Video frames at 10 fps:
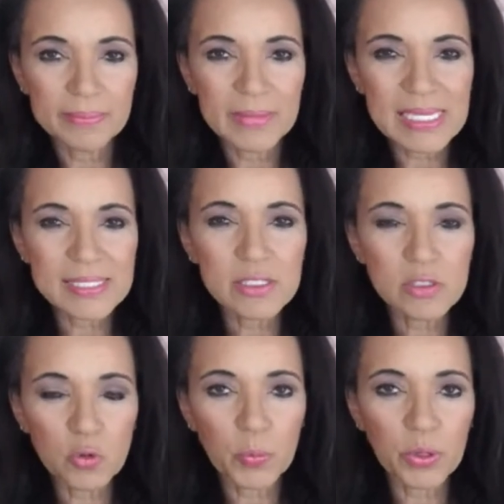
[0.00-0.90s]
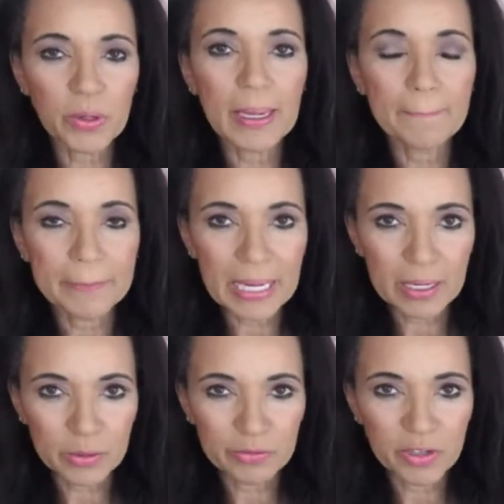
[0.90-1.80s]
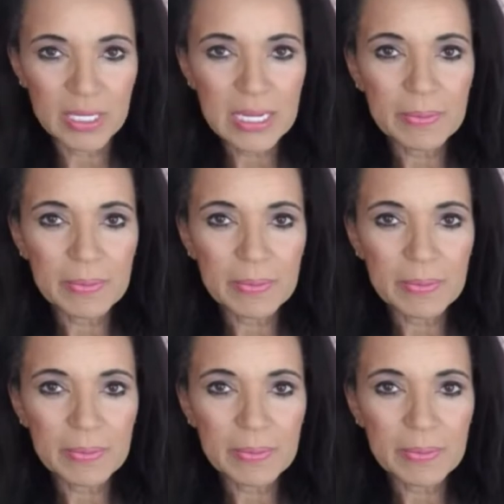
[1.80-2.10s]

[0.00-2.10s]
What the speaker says: is super powerful,